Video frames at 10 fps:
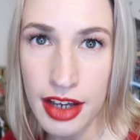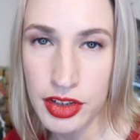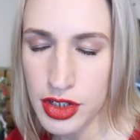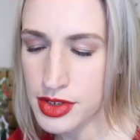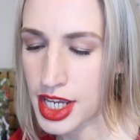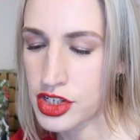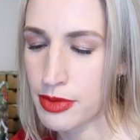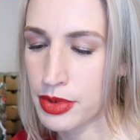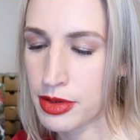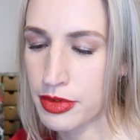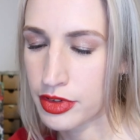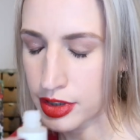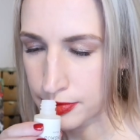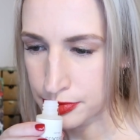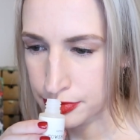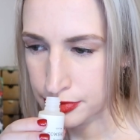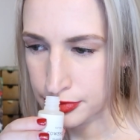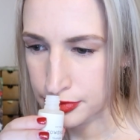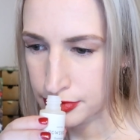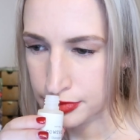haven't used their shampoo before.
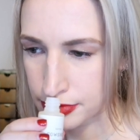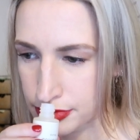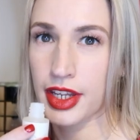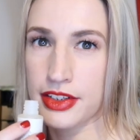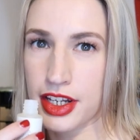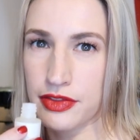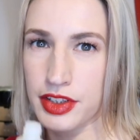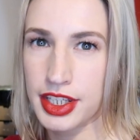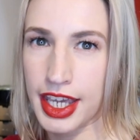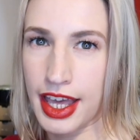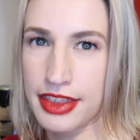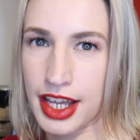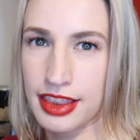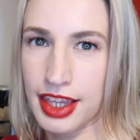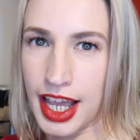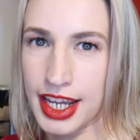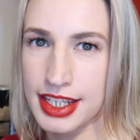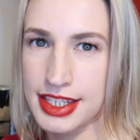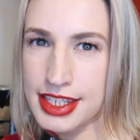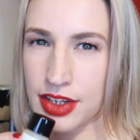I definitely get that
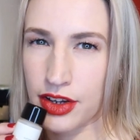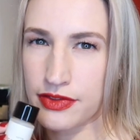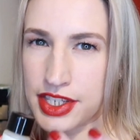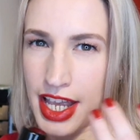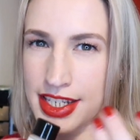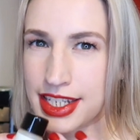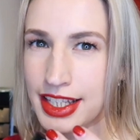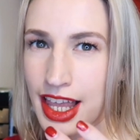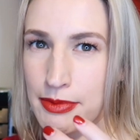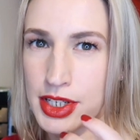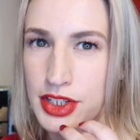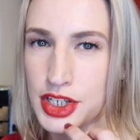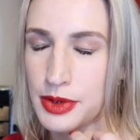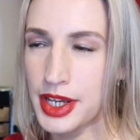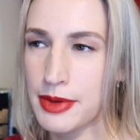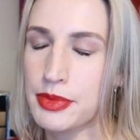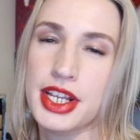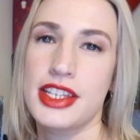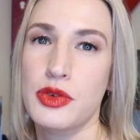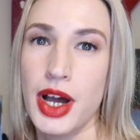light sort of zesty lemon to it, but
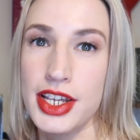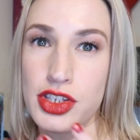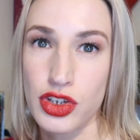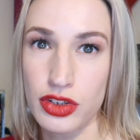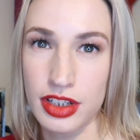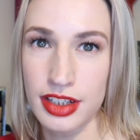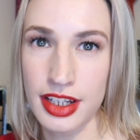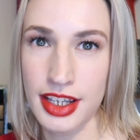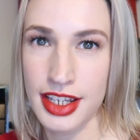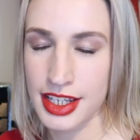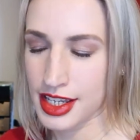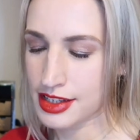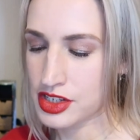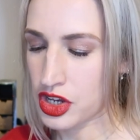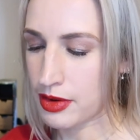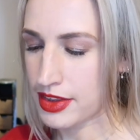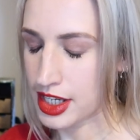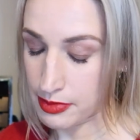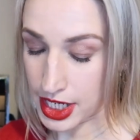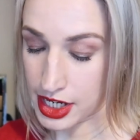it's quite subtle. So I think
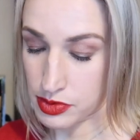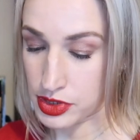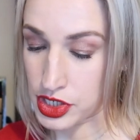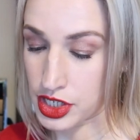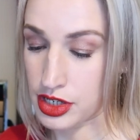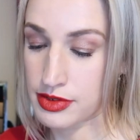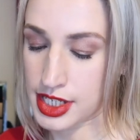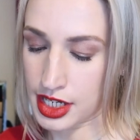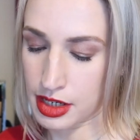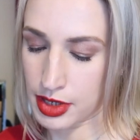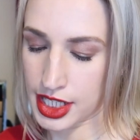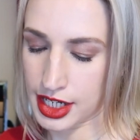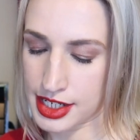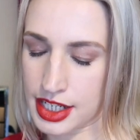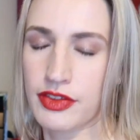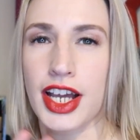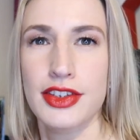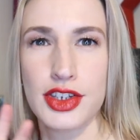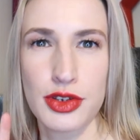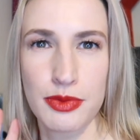it'd be a nice one to use anyway. Like I said, I've
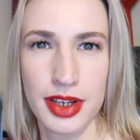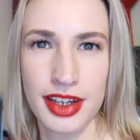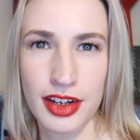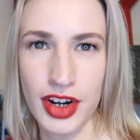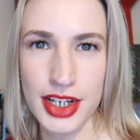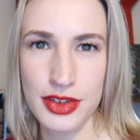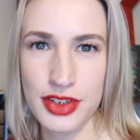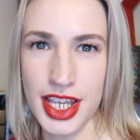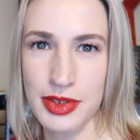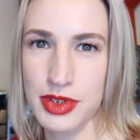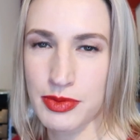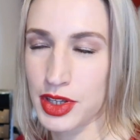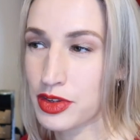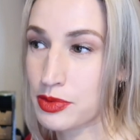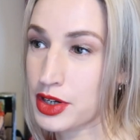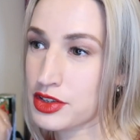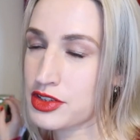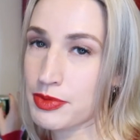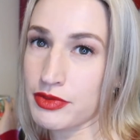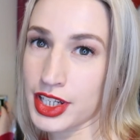had some great success with some of the other products.
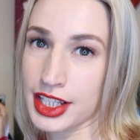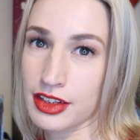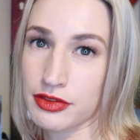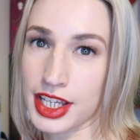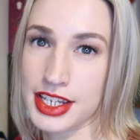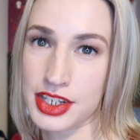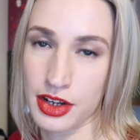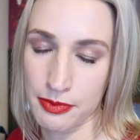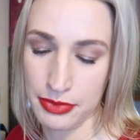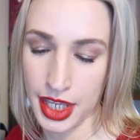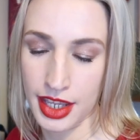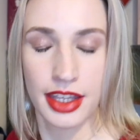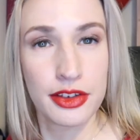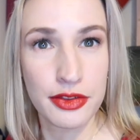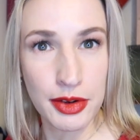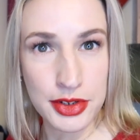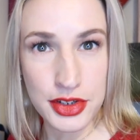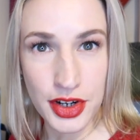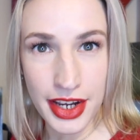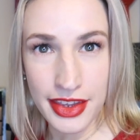Have been really lovely. So look forward to
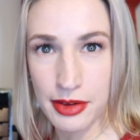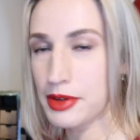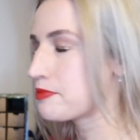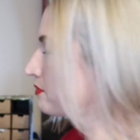trying that one.